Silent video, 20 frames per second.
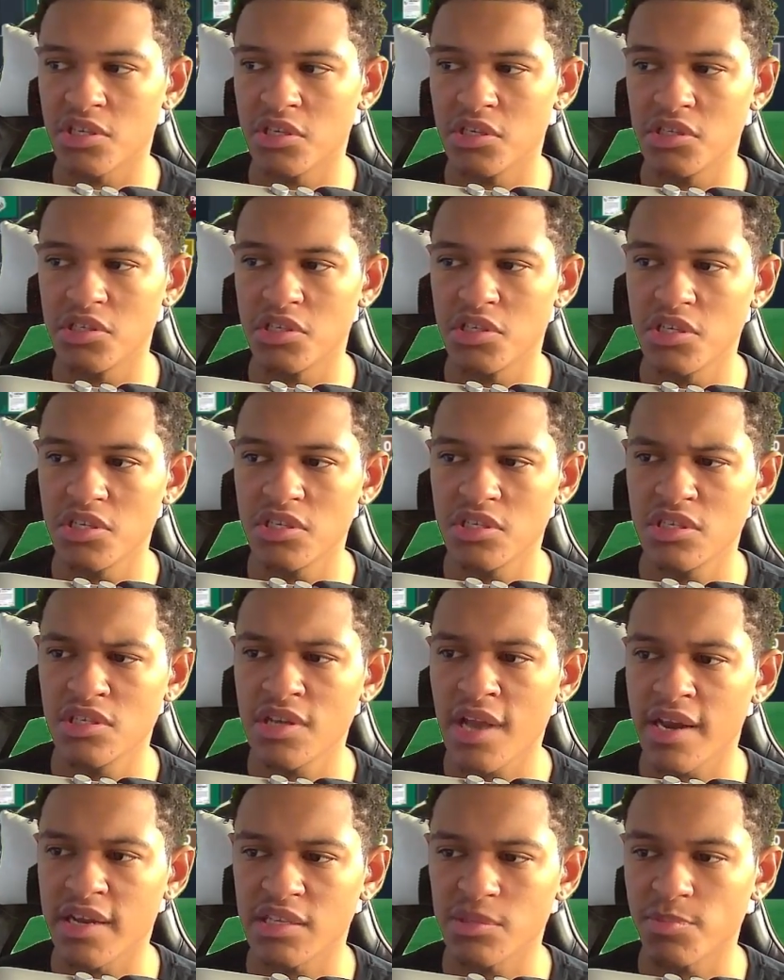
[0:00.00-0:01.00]
he's he's
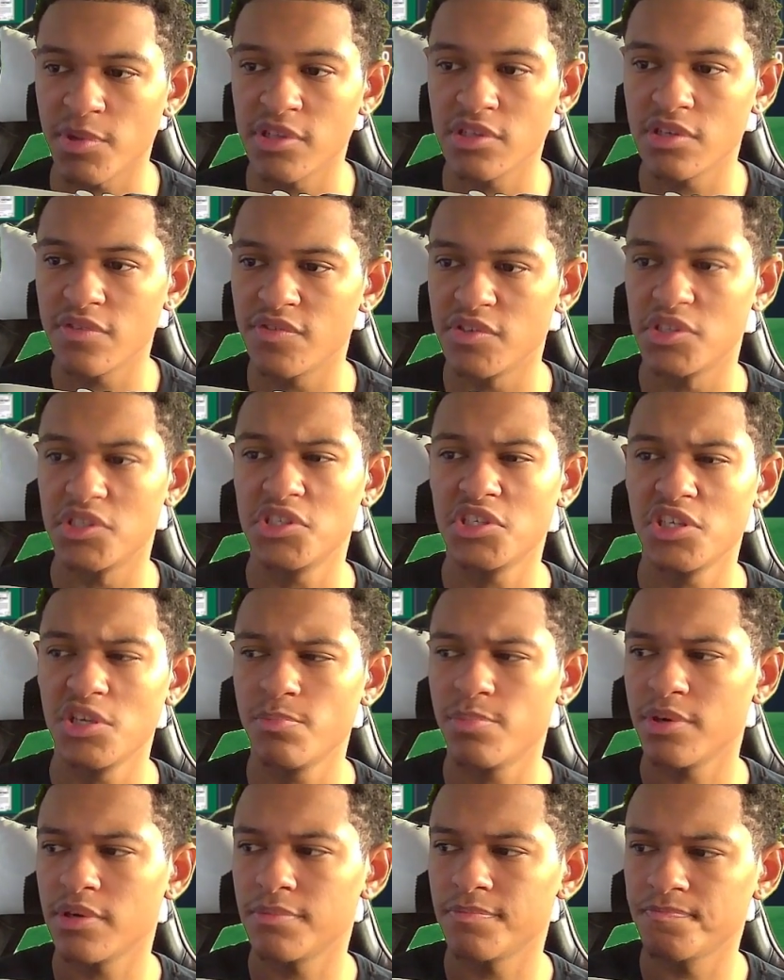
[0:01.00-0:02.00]
not expensive, he's
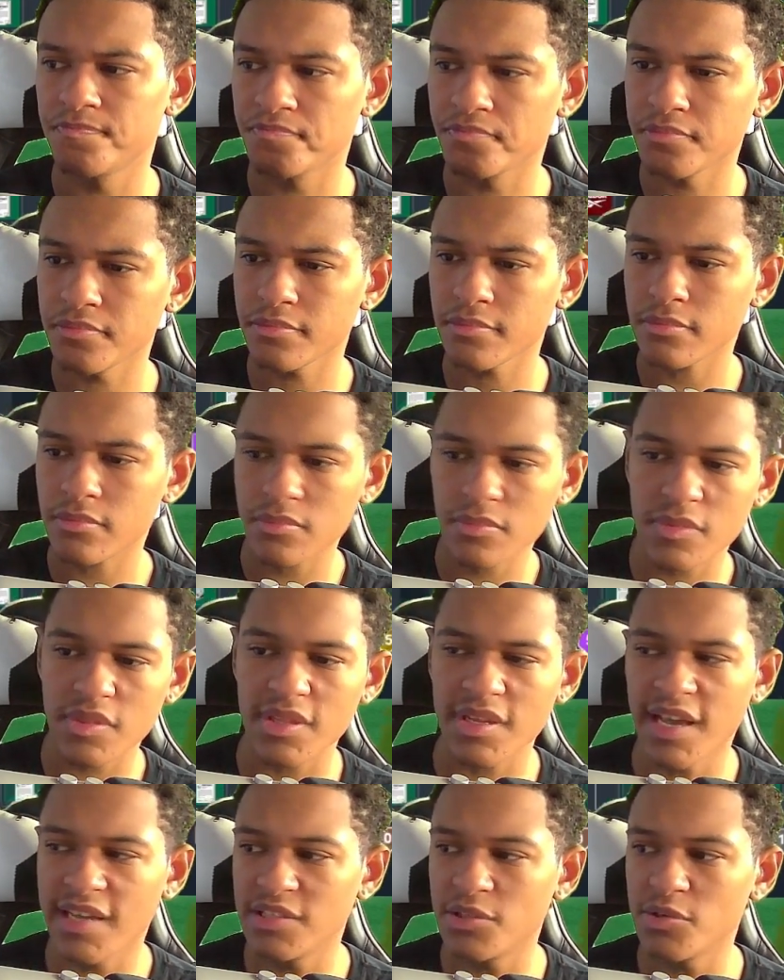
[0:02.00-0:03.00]
cheap,
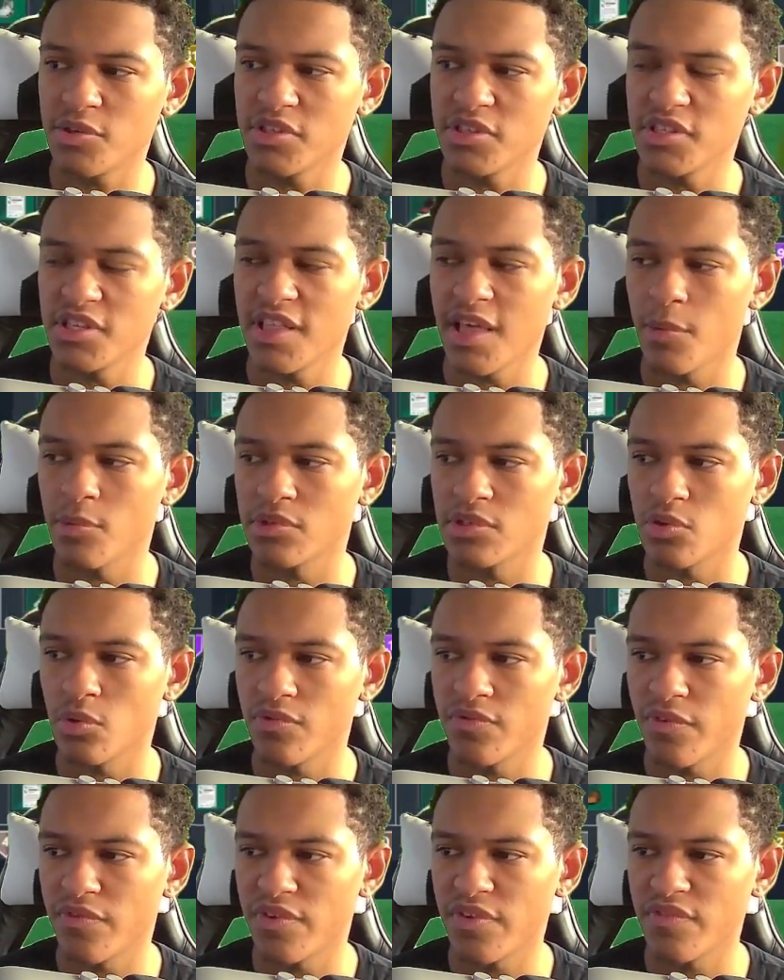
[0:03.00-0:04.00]
as you can see, that one's going for